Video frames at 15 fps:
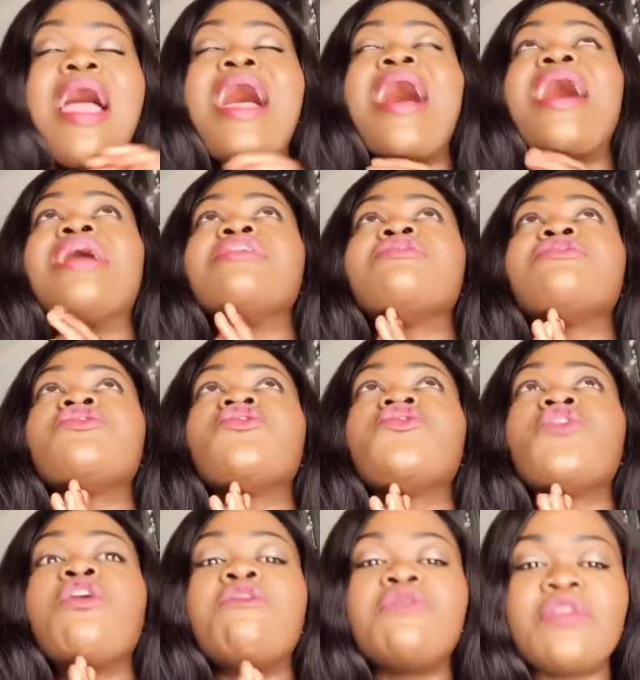as
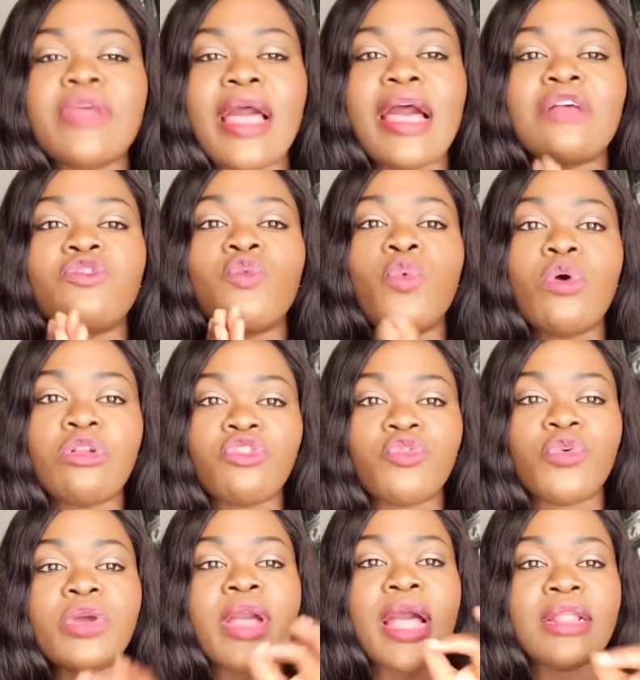soft as what
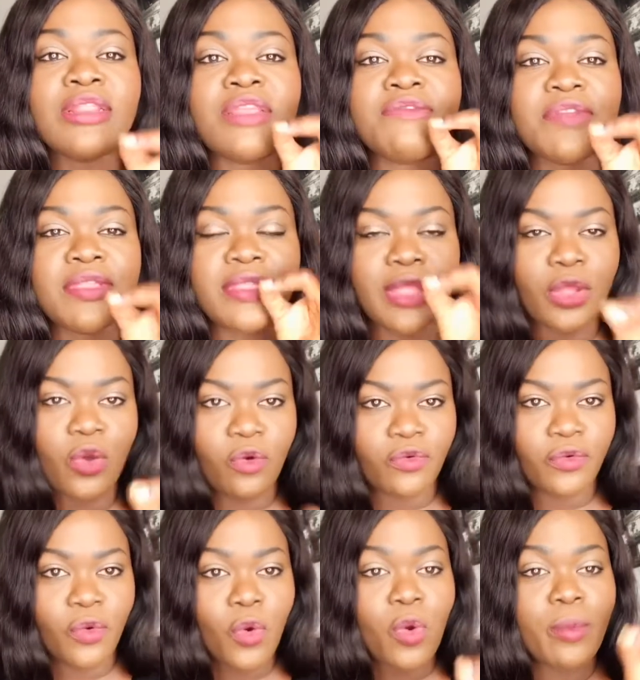you can't even think
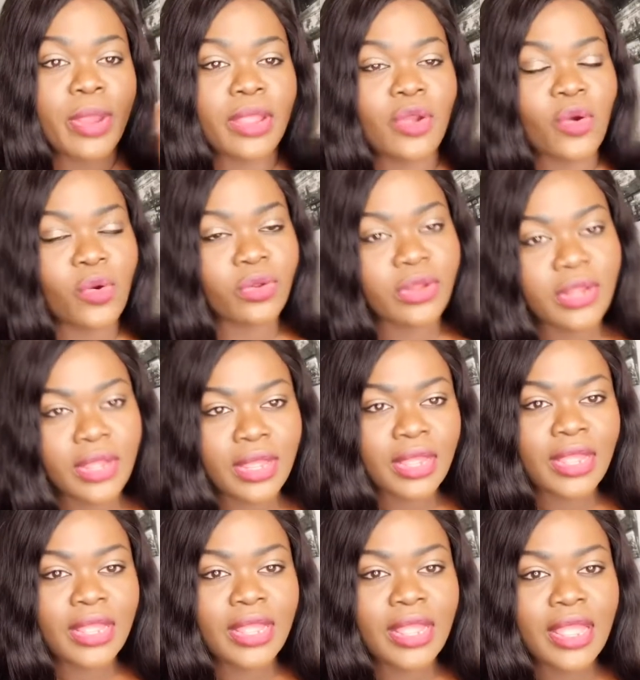of. Oh my god,
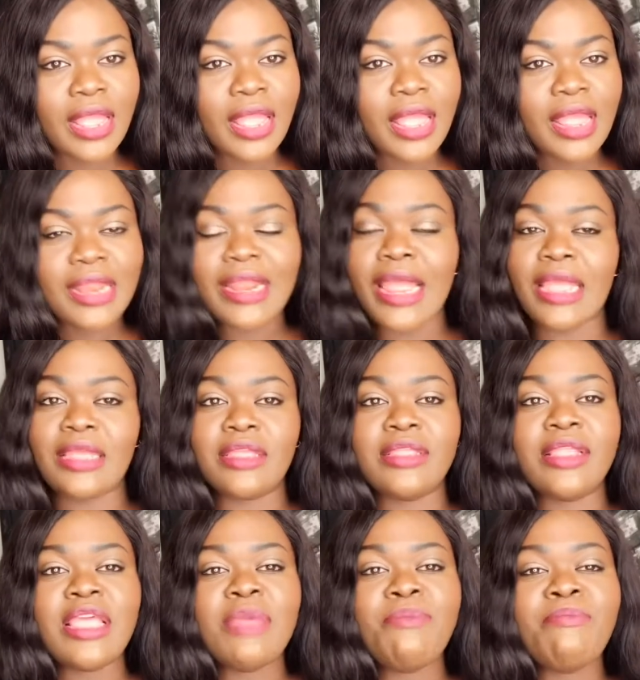like
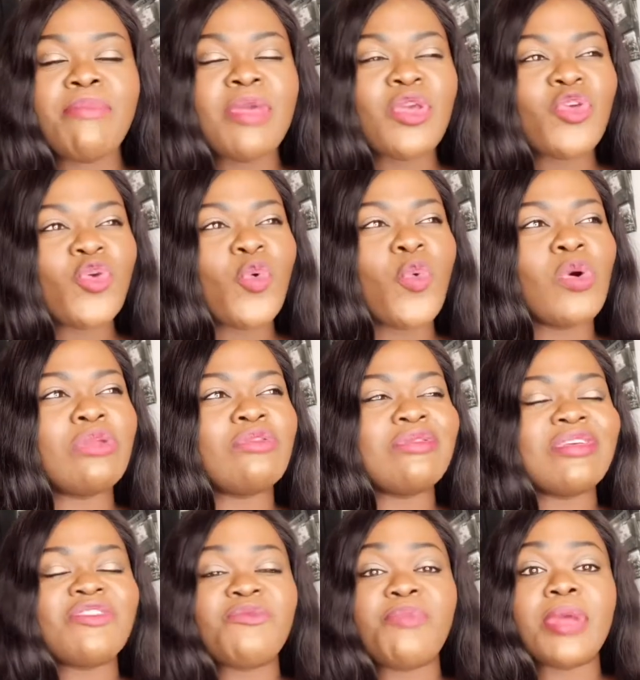they make you want to
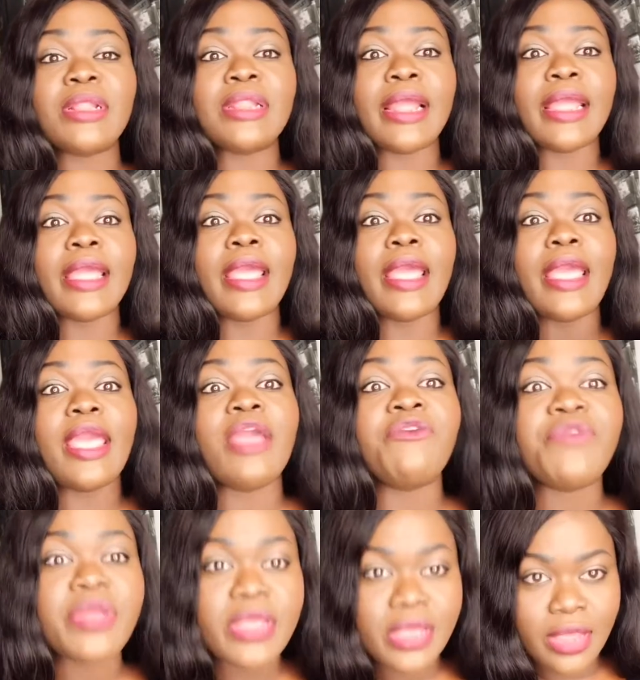give birth like
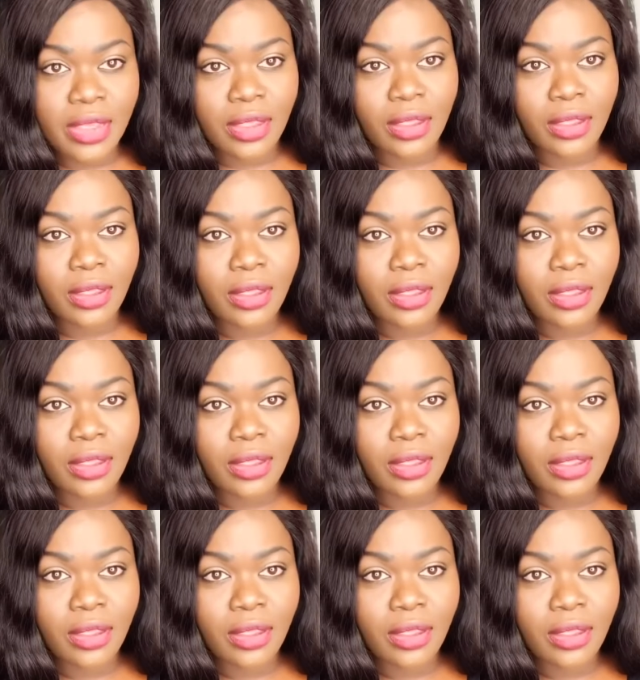every year.